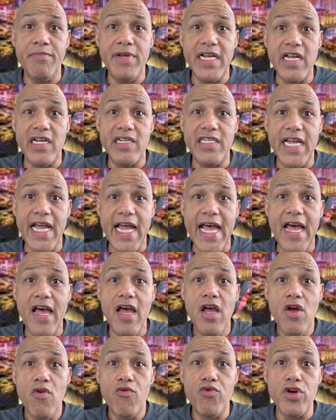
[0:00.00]
because they
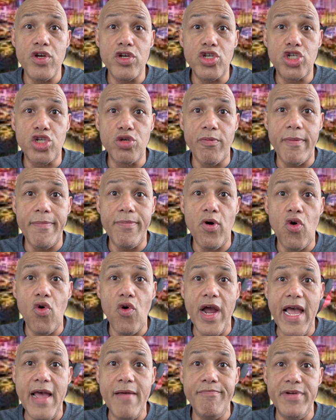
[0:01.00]
had real Super
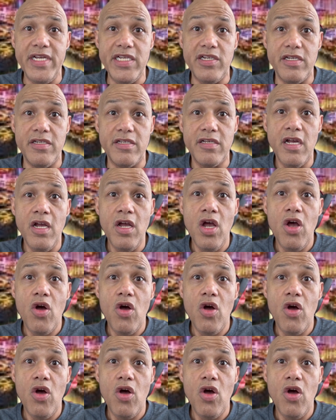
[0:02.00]
Bowl ambitions.